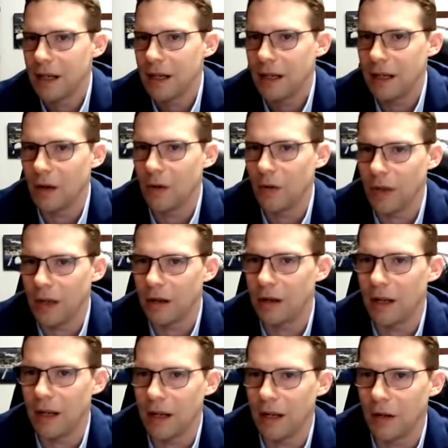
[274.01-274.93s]
Then
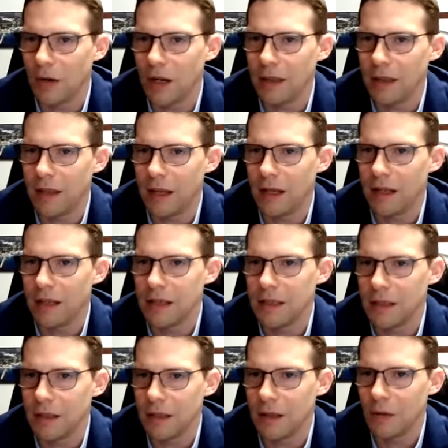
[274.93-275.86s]
integrate that
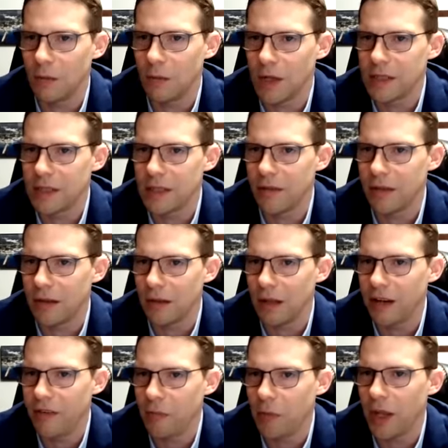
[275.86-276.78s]
into the rest of their life